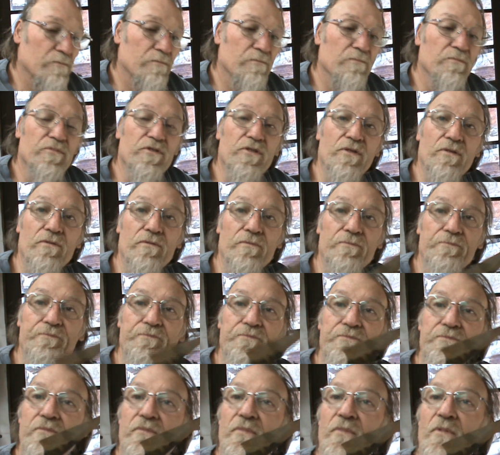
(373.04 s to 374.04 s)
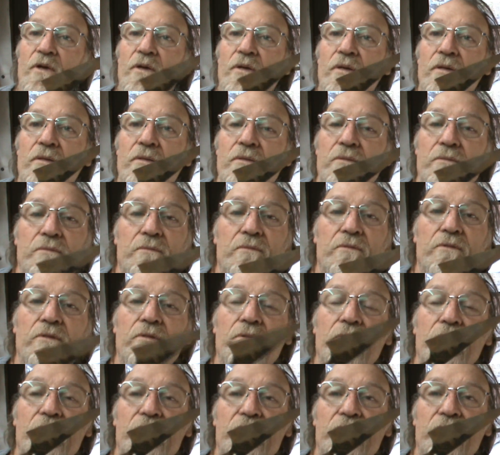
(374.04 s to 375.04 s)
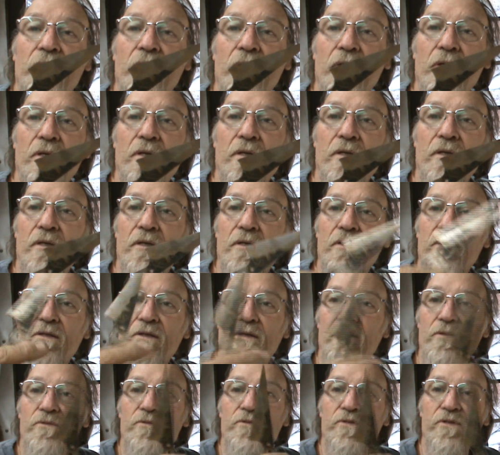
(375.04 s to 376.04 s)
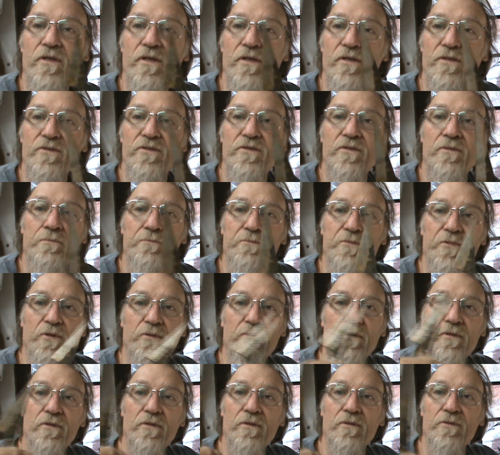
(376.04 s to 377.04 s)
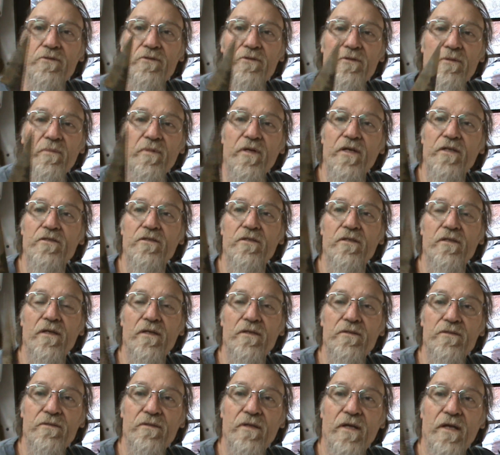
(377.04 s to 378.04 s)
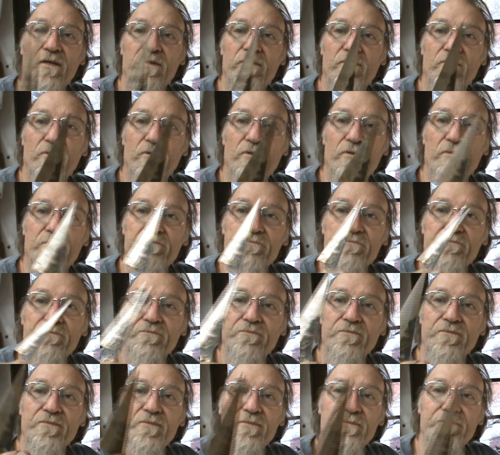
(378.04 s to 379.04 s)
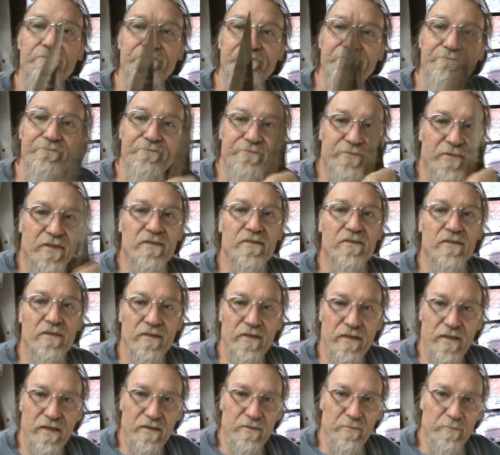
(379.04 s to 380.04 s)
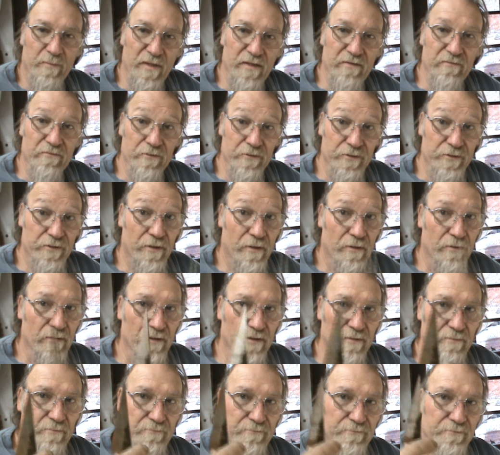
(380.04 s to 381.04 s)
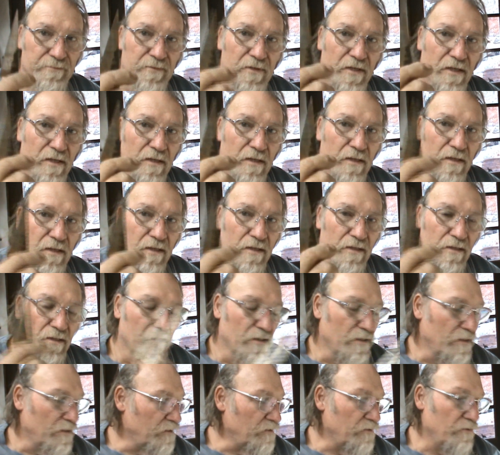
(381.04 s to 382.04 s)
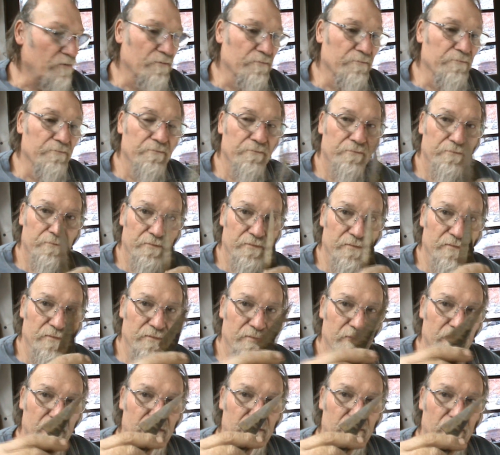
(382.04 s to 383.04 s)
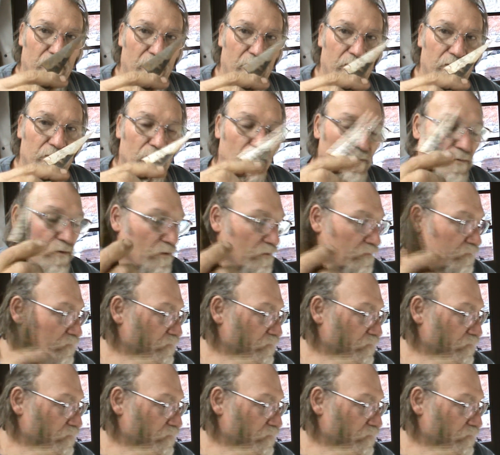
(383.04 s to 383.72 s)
So you just use this. You can use your imagination how you want to get a beaver started. And this right here